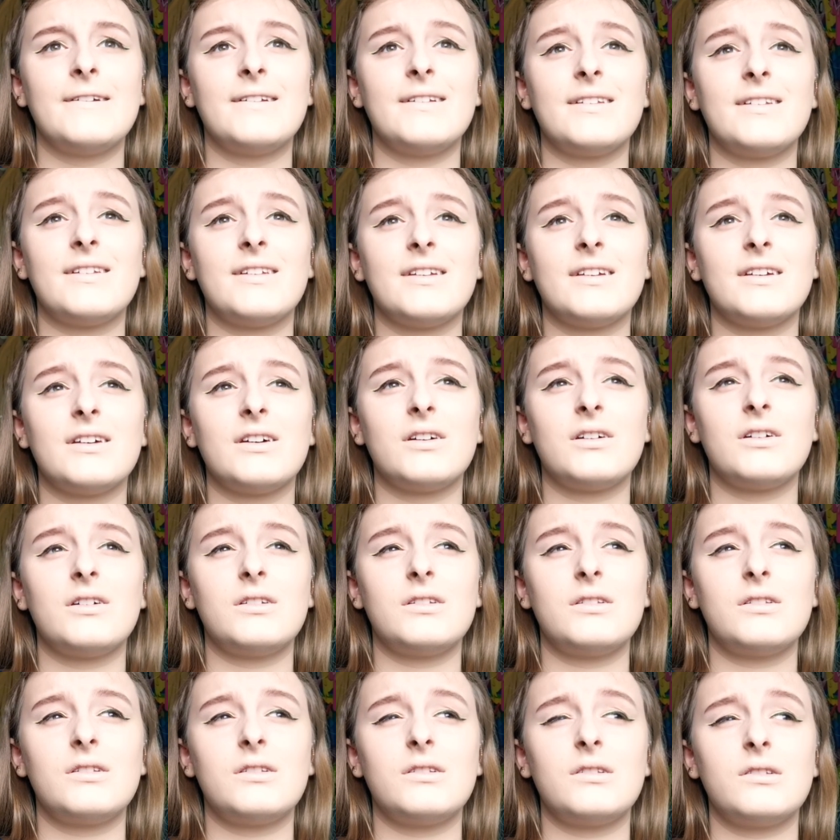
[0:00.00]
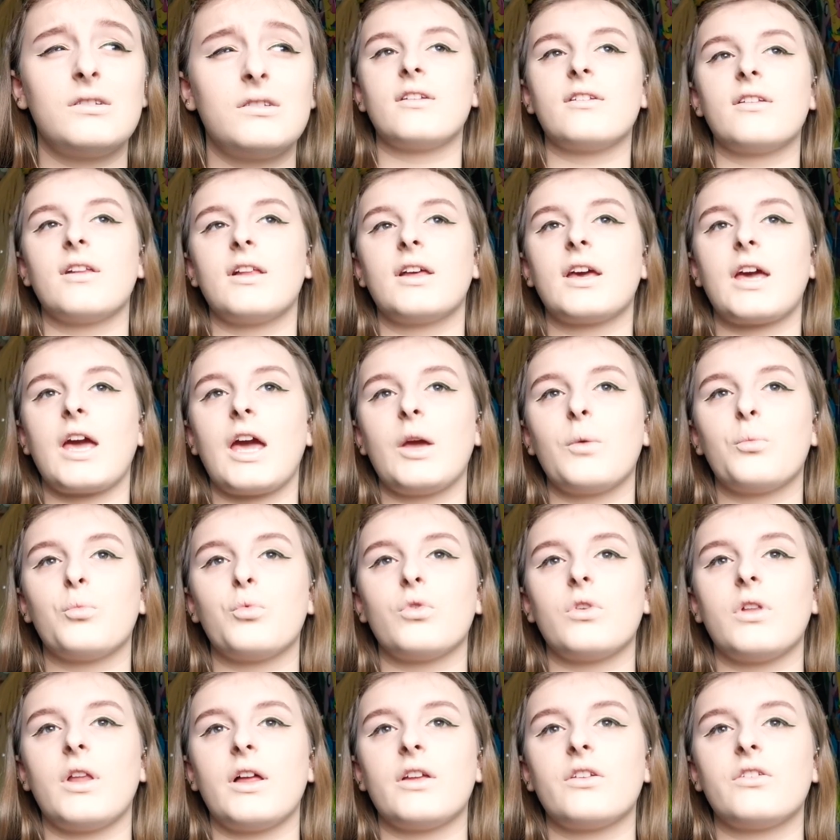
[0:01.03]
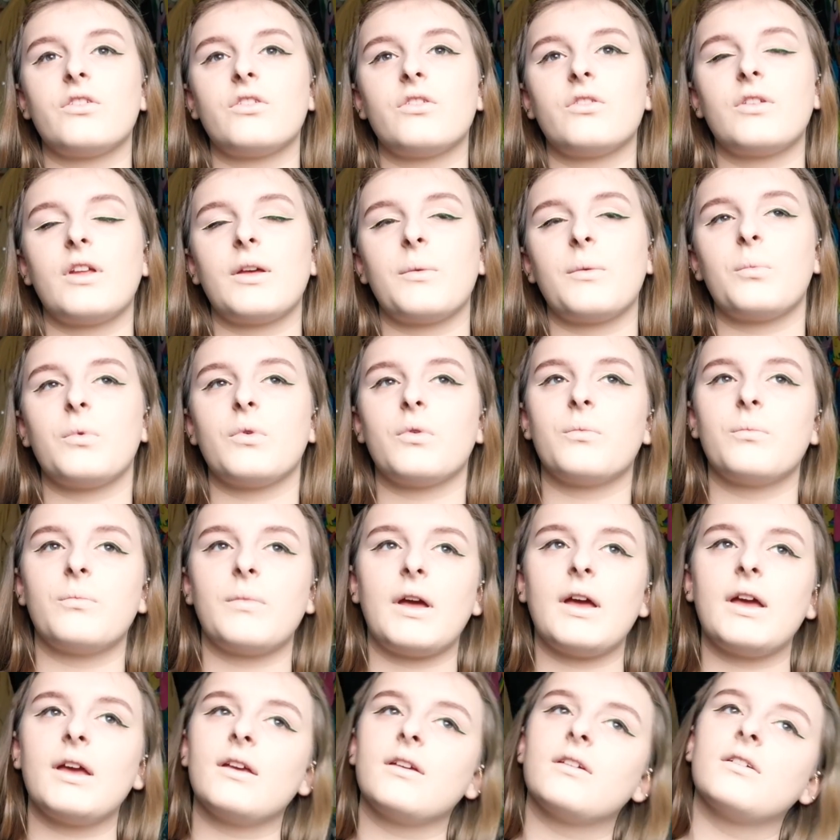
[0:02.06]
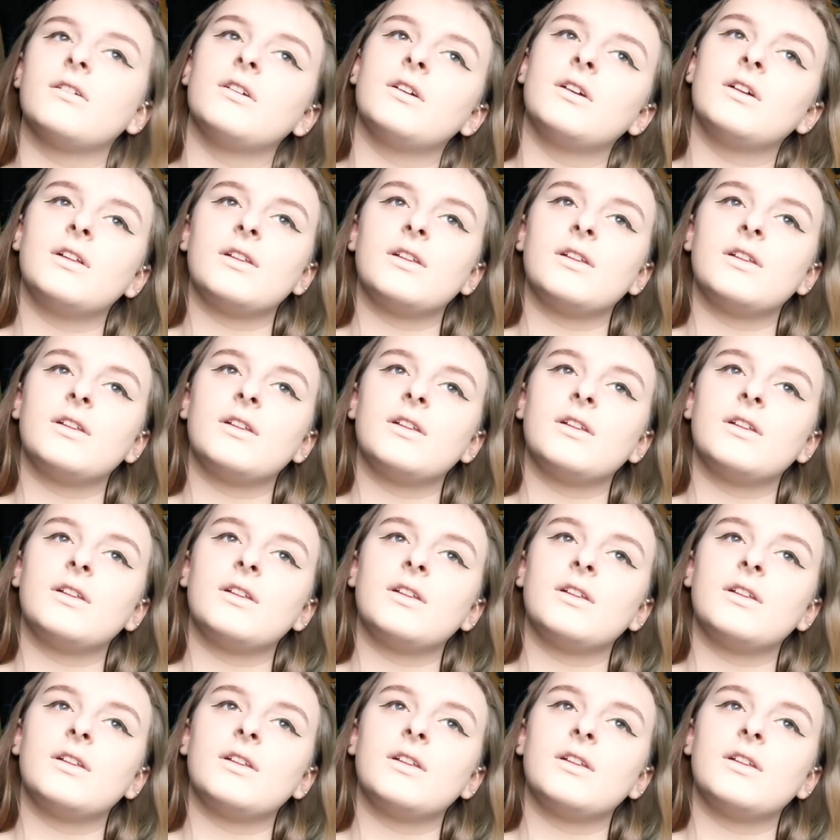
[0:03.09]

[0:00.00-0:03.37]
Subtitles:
until it's like April, May